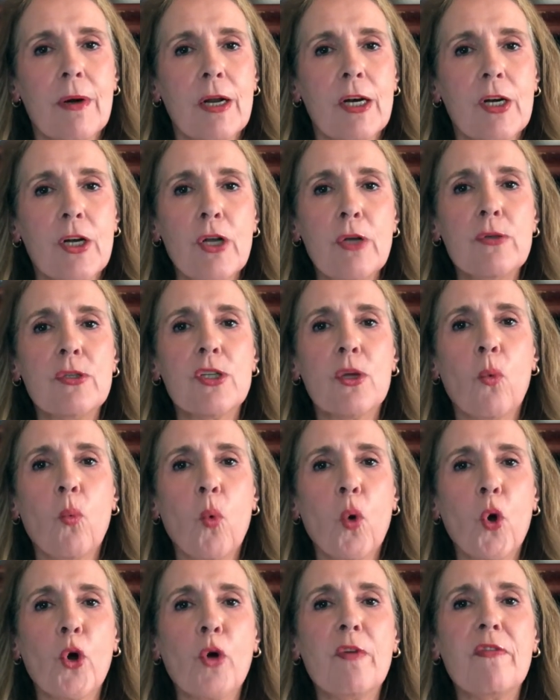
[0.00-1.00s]
use the
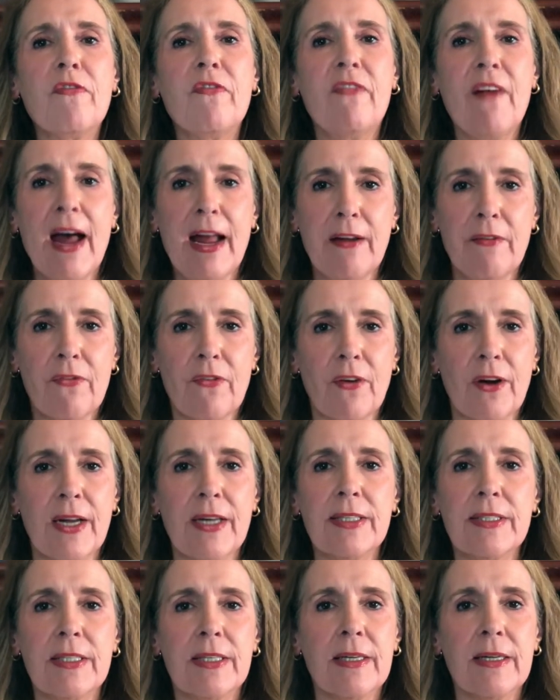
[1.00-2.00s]
word
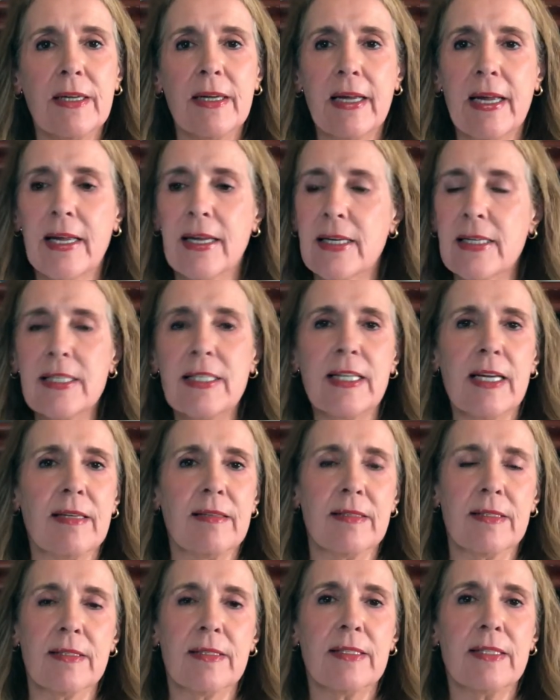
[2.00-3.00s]
favorite in a
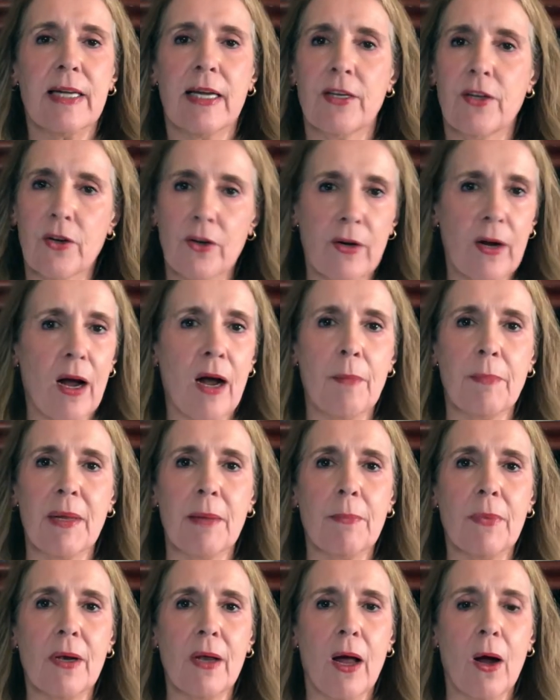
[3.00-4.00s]
sentence in your
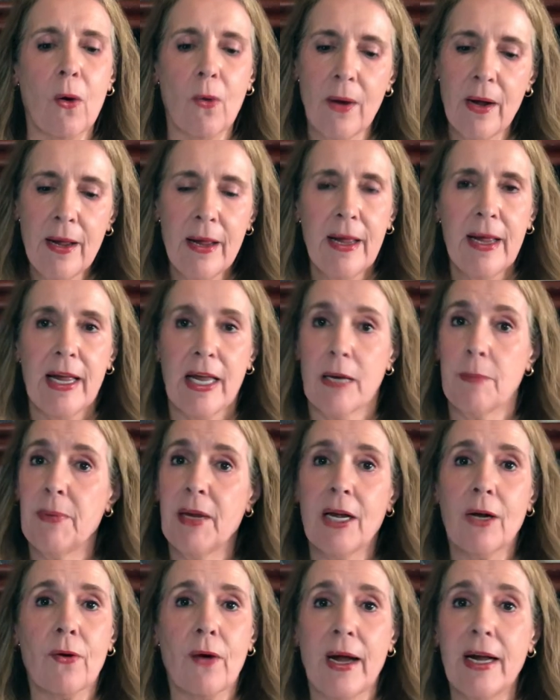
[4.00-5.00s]
comment below. It'd
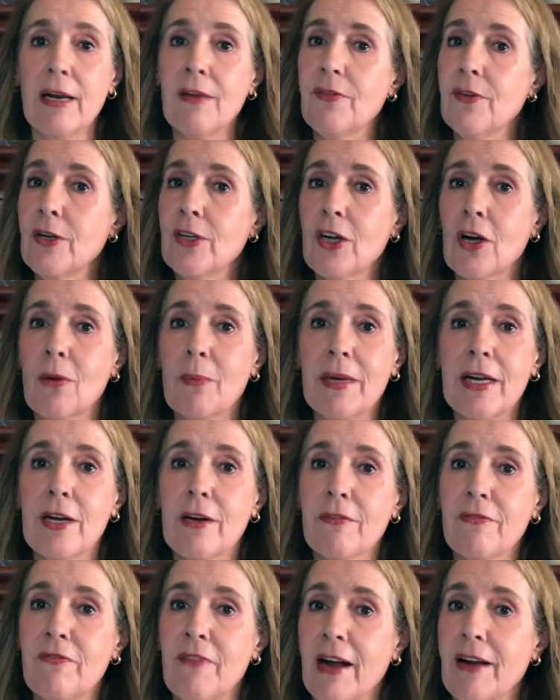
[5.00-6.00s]
be great if you told me
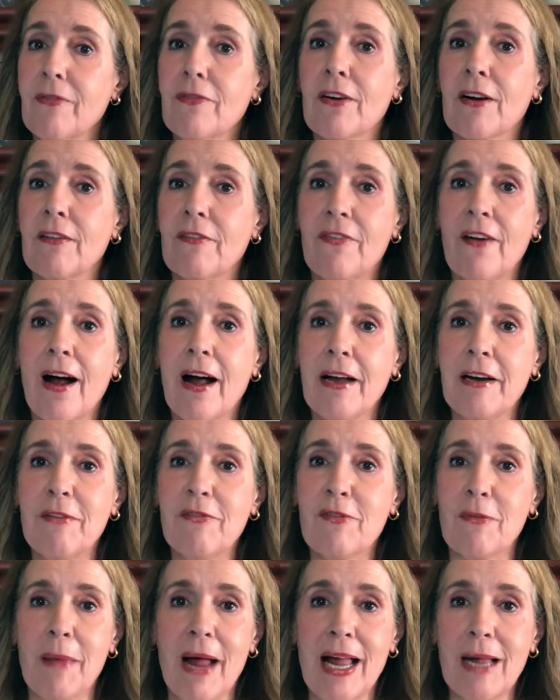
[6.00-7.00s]
your favorite find
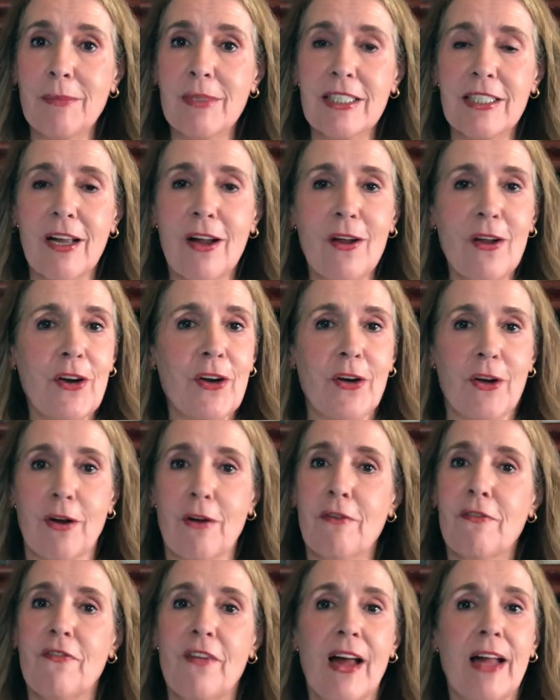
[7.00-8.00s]
from Amazon or
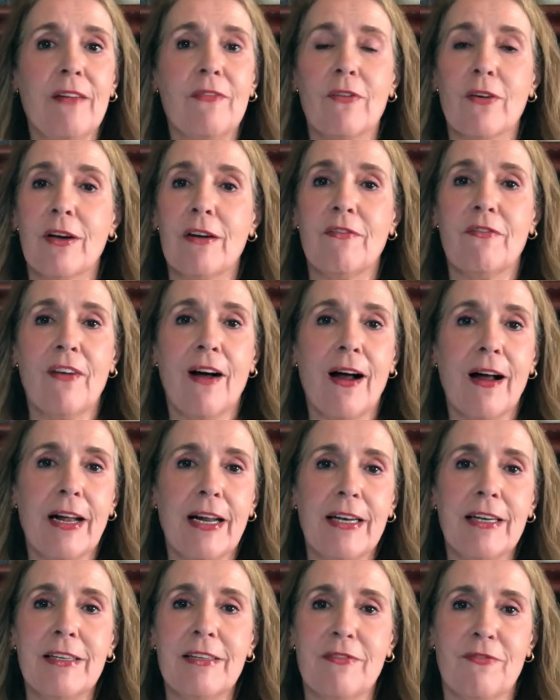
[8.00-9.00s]
your favorite
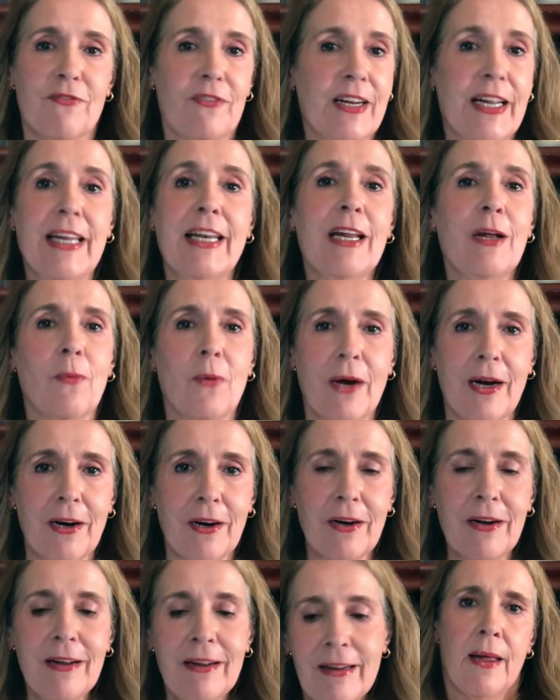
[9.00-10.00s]
find
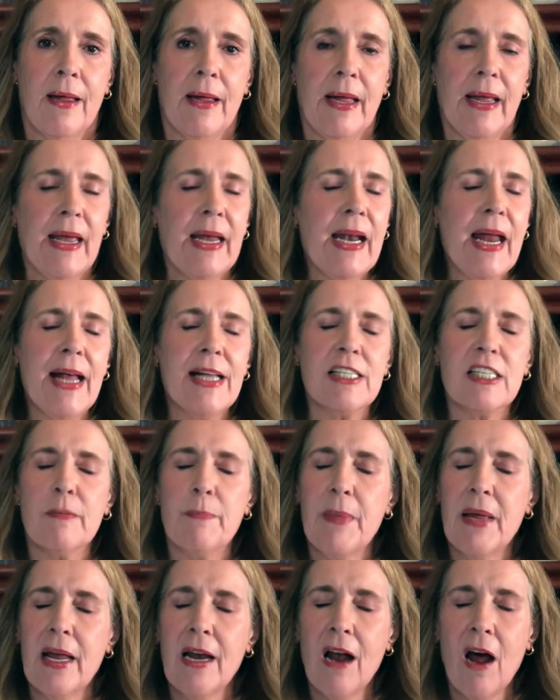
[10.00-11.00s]
anywhere. It has
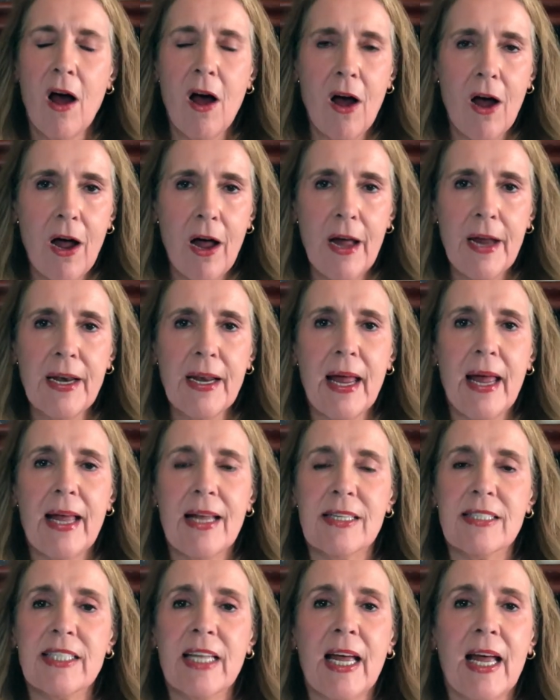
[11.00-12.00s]
been hot
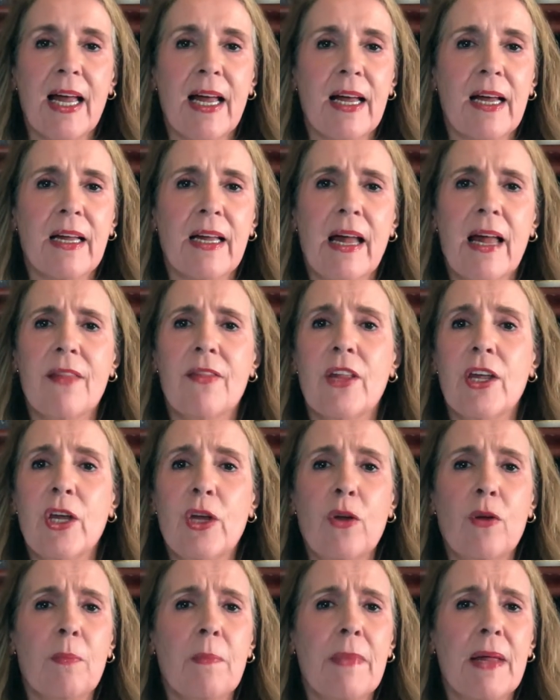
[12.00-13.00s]
as heck and the
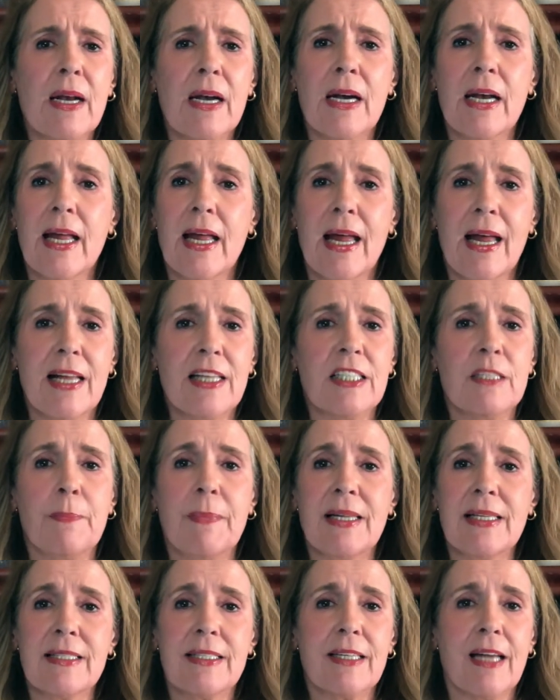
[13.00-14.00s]
humidity has
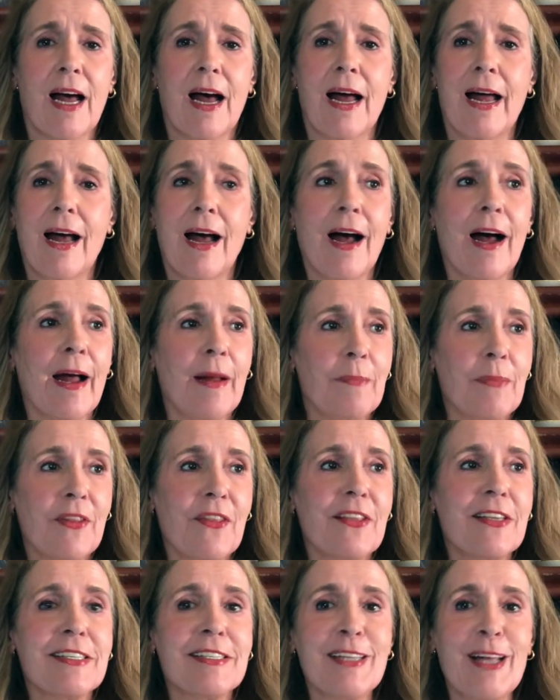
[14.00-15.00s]
been sky high, but
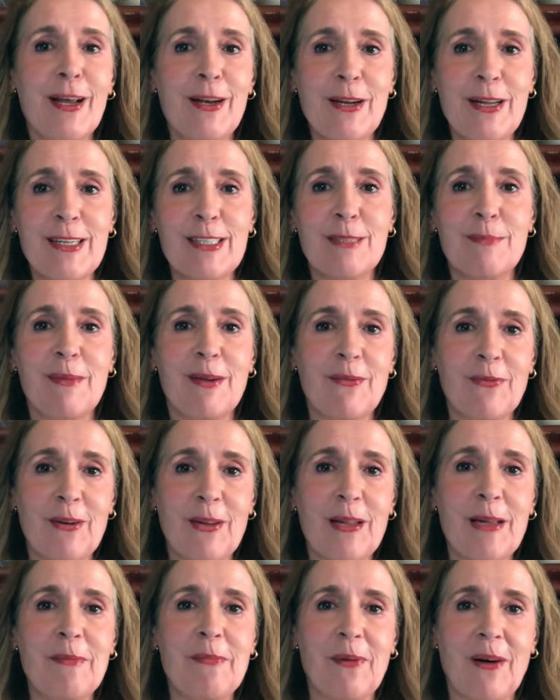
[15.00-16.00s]
the sun has been
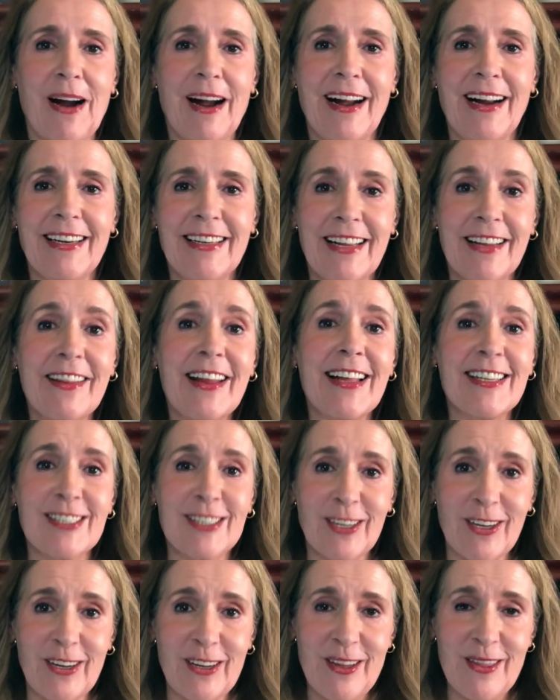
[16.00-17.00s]
really bright, and that's
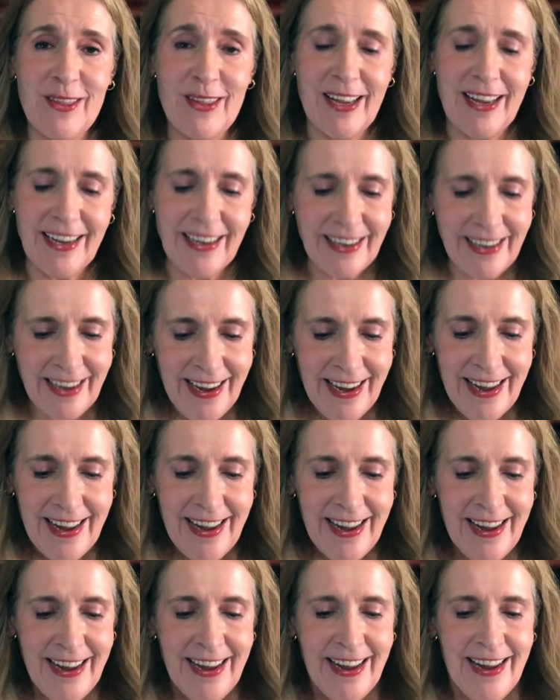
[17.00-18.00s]
a good thing.
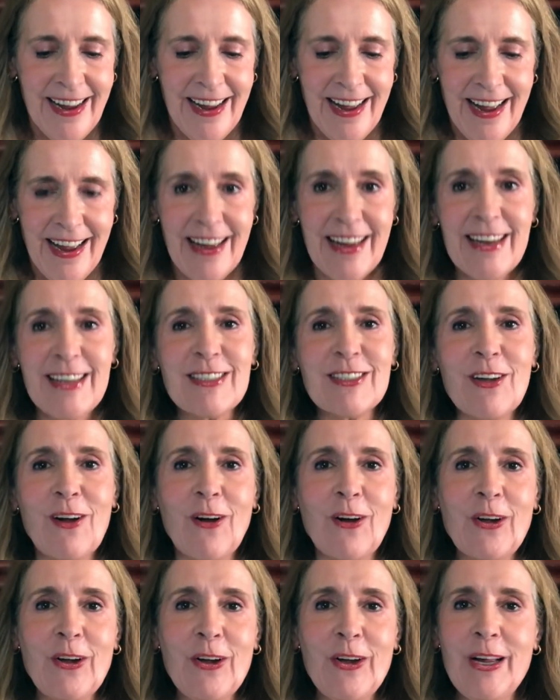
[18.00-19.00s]
It is
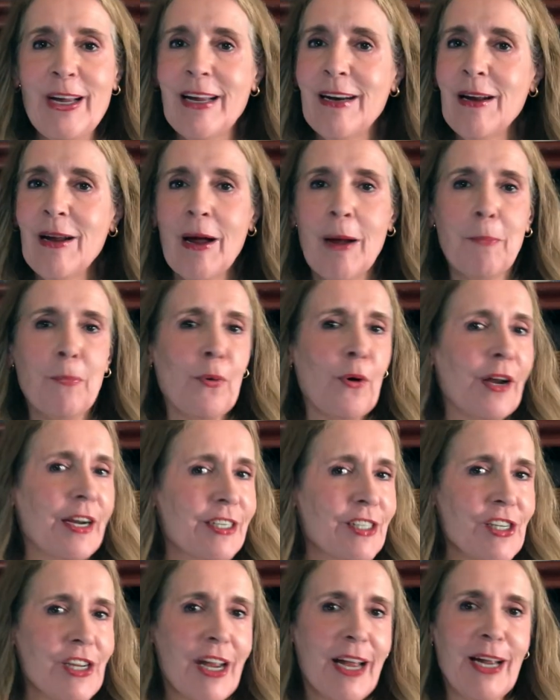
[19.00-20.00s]
all good.
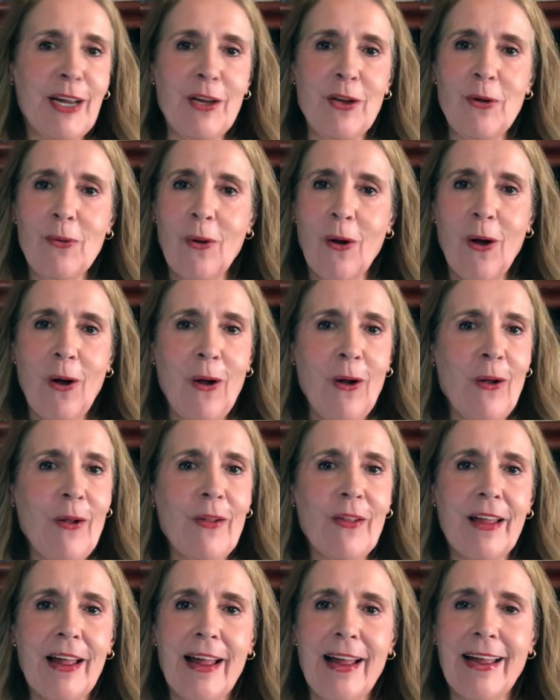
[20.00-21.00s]
Appreciate you
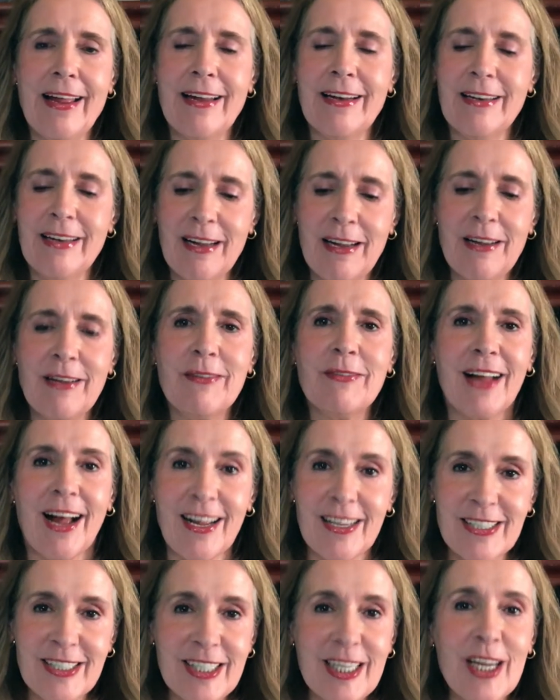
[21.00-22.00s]
all, and
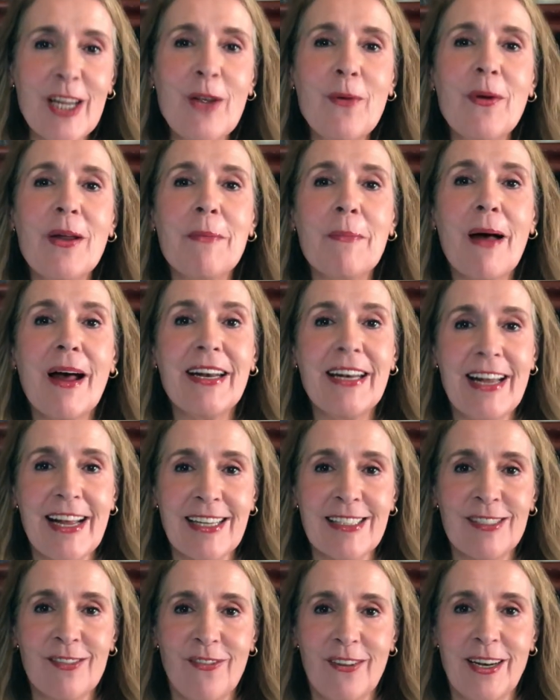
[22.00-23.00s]
I'll see you in my
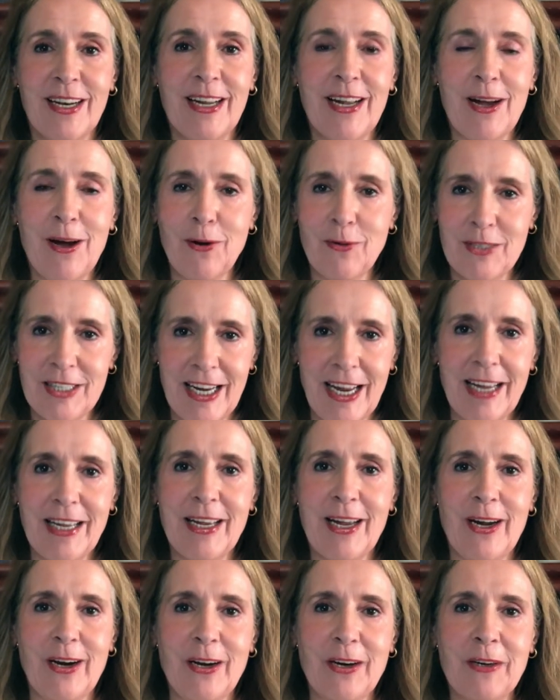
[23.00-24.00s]
next video. Take
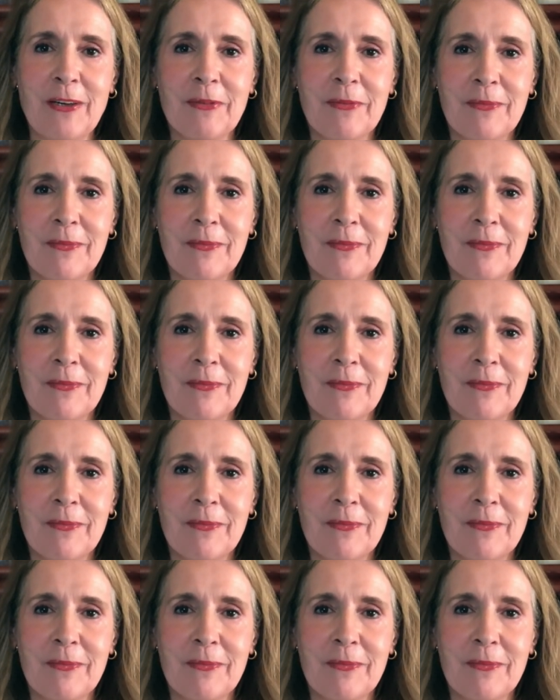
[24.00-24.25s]
care.